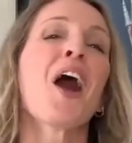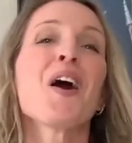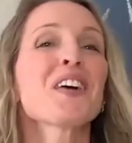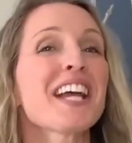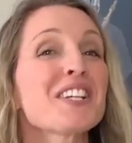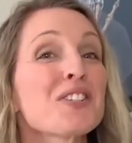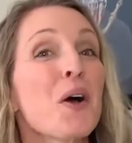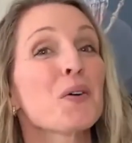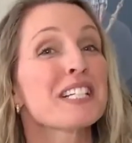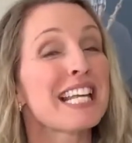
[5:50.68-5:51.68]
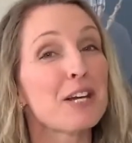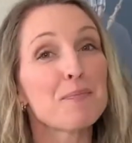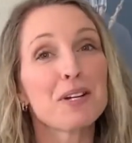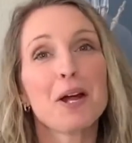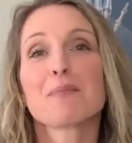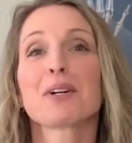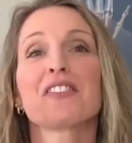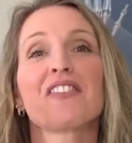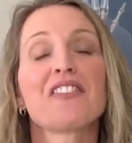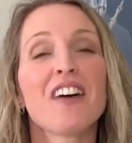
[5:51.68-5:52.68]
Okay, so tip number
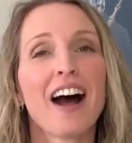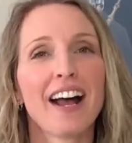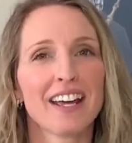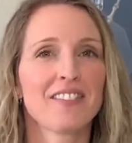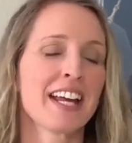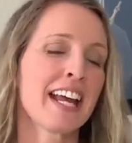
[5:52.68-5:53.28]
5.